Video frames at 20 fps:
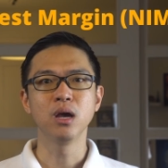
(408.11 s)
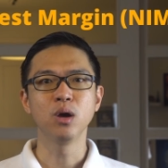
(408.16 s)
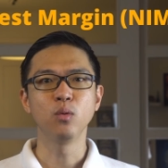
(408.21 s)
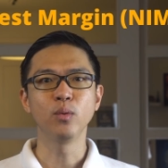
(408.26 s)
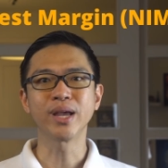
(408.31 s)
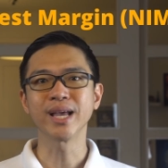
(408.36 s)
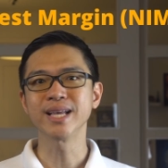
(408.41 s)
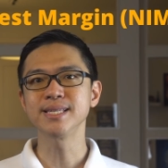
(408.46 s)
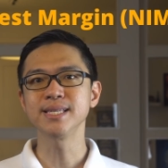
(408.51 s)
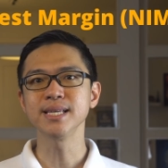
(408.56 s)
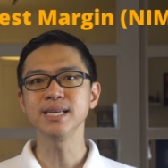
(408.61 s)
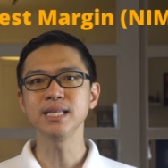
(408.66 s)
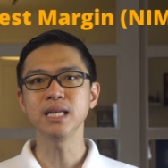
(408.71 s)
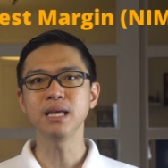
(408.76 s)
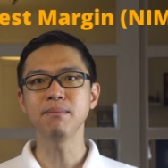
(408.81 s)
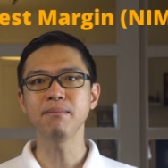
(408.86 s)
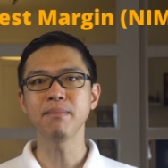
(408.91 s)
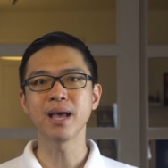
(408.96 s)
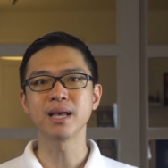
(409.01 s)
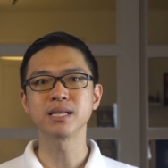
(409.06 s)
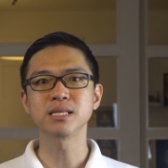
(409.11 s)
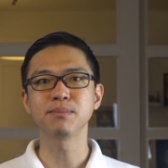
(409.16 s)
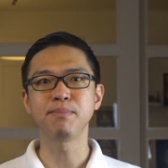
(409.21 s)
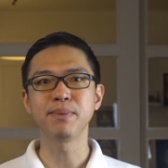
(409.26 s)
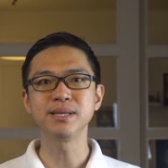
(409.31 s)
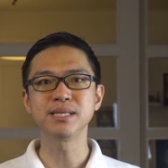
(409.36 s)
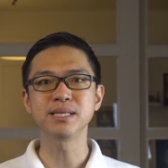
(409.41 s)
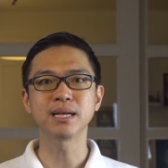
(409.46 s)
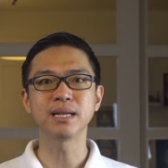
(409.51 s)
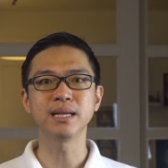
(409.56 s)
We can see NIM as
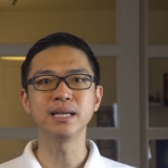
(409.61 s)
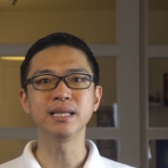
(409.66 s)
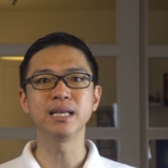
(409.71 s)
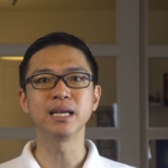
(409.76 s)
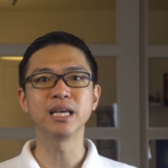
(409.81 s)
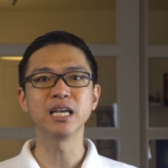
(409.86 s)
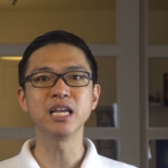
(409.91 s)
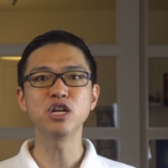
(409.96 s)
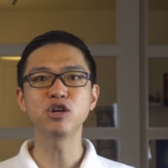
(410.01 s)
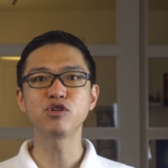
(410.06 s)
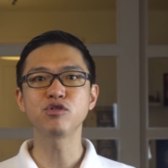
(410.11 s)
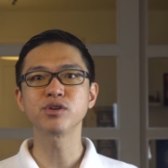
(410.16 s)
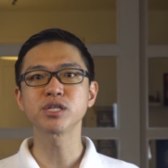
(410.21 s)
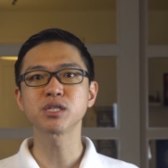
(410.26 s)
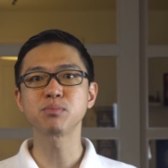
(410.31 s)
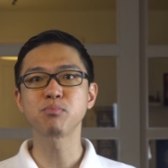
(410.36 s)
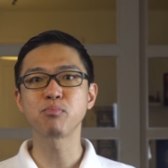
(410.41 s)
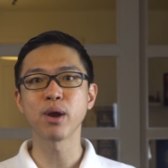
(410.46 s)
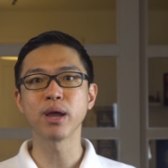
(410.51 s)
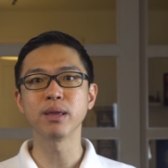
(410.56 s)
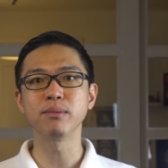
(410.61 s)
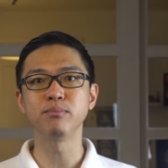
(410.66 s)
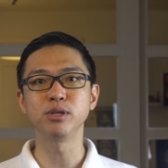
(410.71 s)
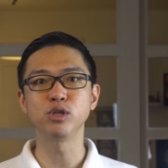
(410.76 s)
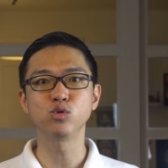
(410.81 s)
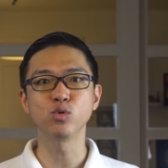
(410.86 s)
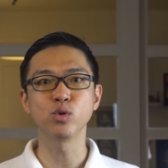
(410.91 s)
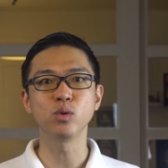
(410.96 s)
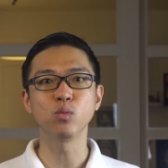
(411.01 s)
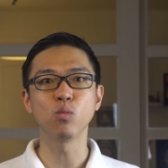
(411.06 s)
basically the interest spread
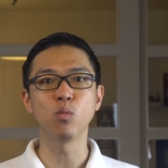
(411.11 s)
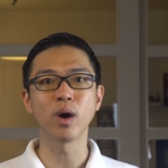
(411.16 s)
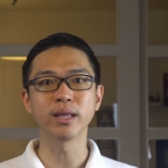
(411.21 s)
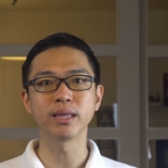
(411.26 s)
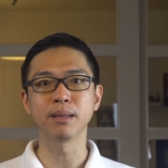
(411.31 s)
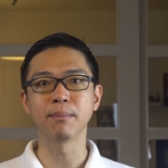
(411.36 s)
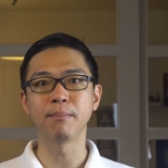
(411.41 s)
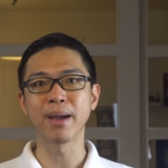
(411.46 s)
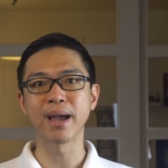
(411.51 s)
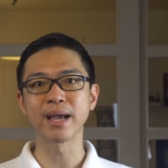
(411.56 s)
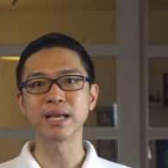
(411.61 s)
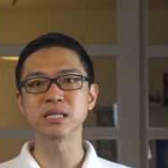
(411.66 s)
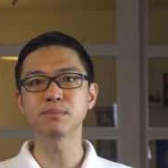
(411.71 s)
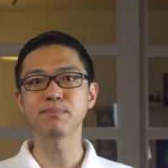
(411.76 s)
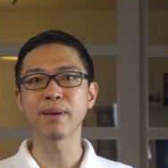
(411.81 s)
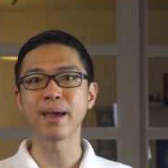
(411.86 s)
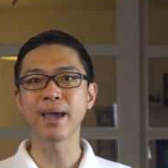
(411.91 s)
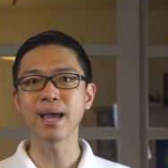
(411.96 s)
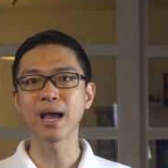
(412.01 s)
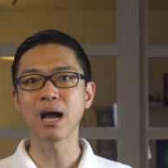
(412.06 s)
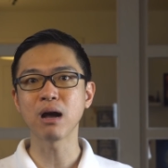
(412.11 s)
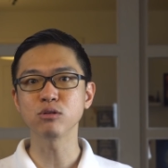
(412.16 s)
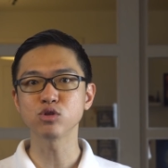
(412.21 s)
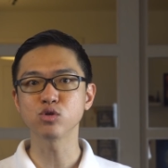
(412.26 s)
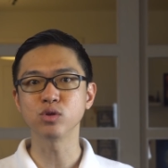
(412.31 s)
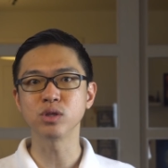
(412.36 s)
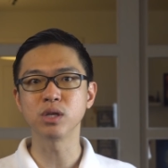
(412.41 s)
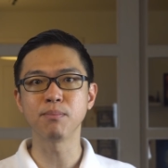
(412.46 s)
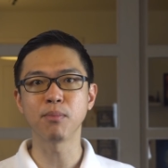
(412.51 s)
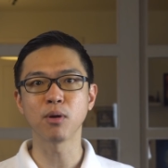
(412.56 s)
between what the banks pay out
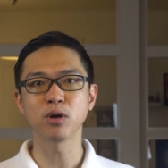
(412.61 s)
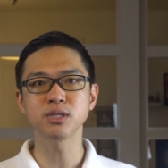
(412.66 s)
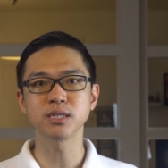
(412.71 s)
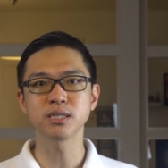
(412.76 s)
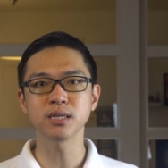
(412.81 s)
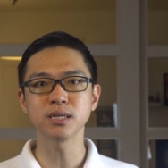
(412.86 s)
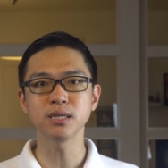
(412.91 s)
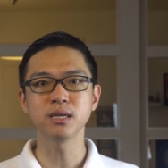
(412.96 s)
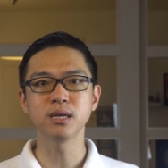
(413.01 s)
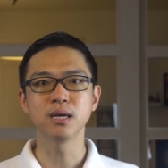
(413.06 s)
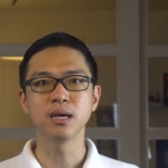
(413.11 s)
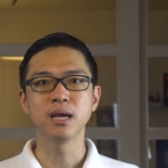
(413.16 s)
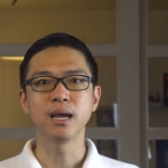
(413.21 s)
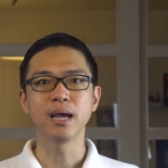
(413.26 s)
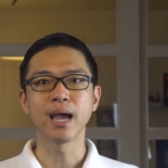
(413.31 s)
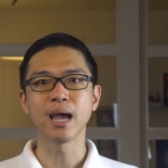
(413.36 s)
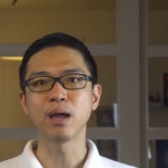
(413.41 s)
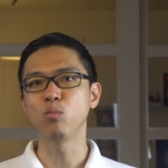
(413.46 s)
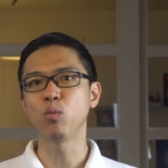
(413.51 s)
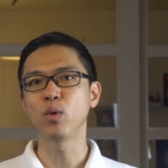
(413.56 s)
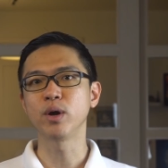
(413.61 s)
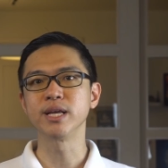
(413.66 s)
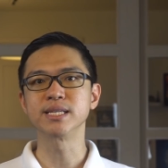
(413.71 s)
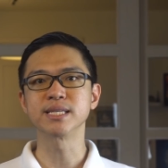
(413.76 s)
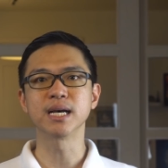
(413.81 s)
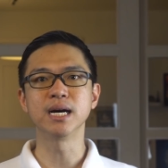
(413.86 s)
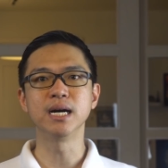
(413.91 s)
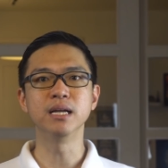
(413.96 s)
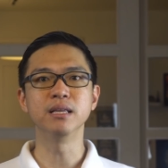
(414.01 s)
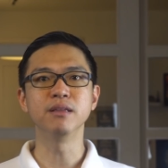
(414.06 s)
to depositor and what
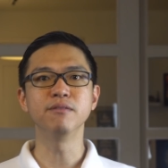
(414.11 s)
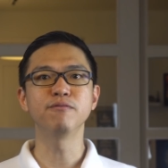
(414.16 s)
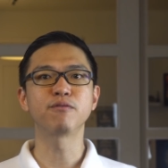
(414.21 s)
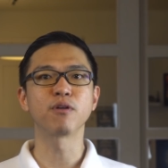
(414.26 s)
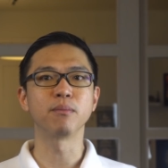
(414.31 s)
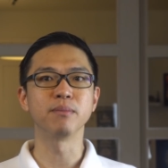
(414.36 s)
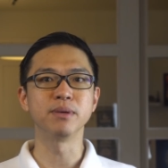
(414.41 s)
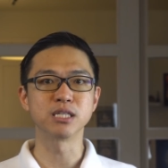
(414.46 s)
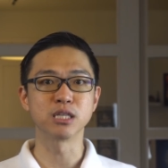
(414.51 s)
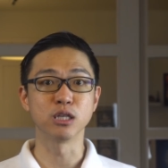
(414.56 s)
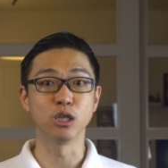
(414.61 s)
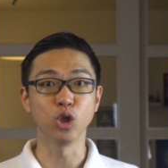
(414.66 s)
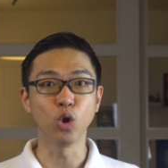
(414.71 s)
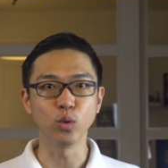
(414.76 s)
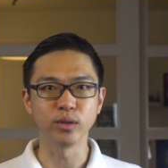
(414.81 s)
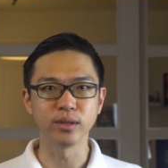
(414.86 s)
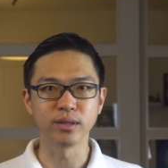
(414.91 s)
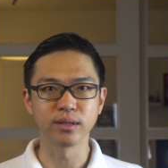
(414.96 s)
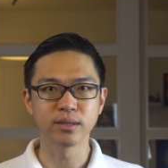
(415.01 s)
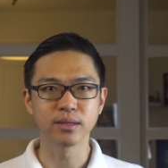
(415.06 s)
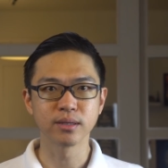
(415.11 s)
is earned from its loan.